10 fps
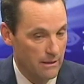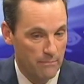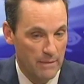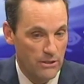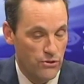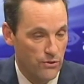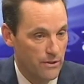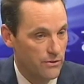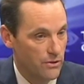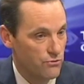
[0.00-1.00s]
make sure
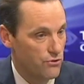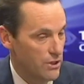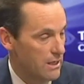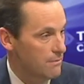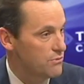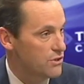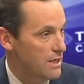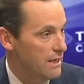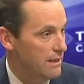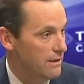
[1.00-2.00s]
that those jobs
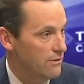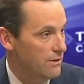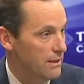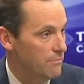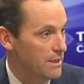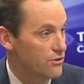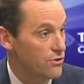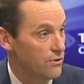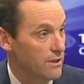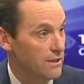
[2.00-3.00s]
stay here, and make
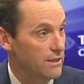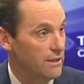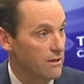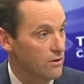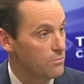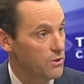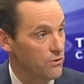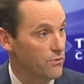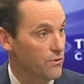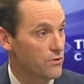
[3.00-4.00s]
sure that the
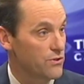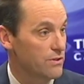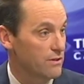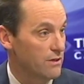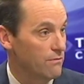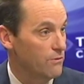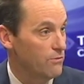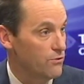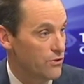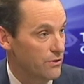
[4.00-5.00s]
entrepreneurs of the
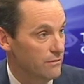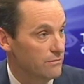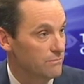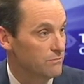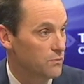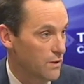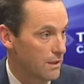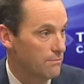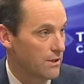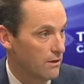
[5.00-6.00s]
future want to
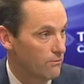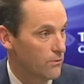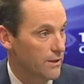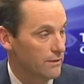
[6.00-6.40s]
come to California.